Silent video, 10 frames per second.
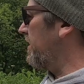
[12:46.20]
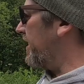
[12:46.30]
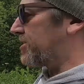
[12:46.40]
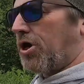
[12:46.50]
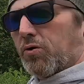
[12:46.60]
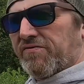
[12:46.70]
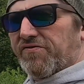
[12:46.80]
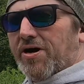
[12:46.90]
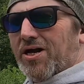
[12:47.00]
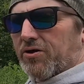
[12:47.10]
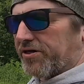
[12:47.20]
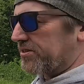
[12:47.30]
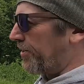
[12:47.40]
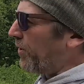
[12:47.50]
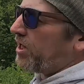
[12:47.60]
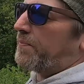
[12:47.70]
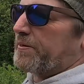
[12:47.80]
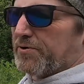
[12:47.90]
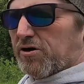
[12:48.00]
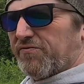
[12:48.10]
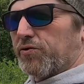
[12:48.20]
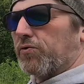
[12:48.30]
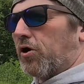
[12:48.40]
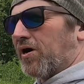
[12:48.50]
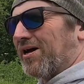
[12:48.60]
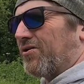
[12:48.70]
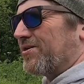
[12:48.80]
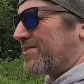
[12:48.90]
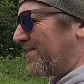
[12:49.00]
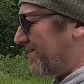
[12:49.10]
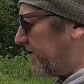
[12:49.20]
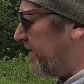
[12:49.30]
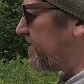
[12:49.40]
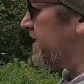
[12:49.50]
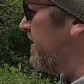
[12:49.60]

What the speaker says: He's not going for alloys. I know a lot of people go for the Rogue alloys these days.